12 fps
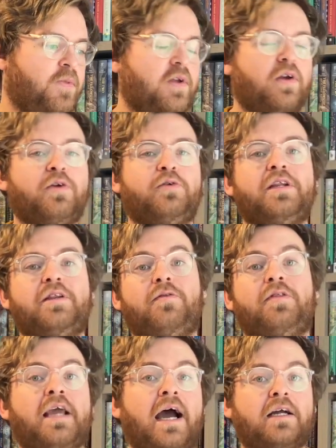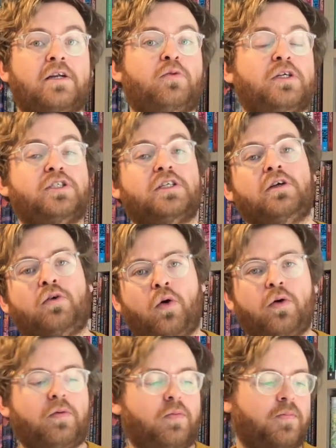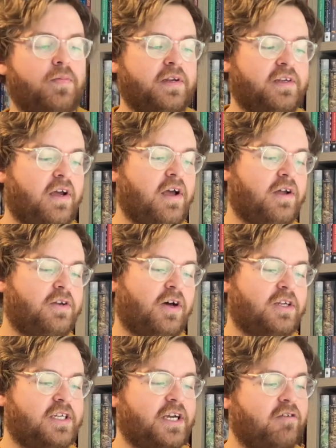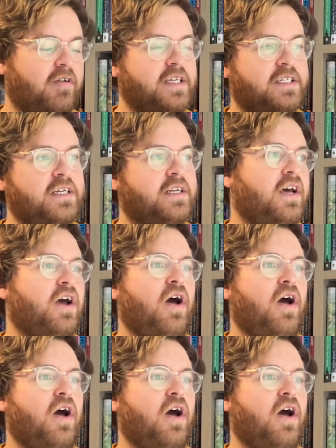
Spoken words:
who did the act which got Dante arrested.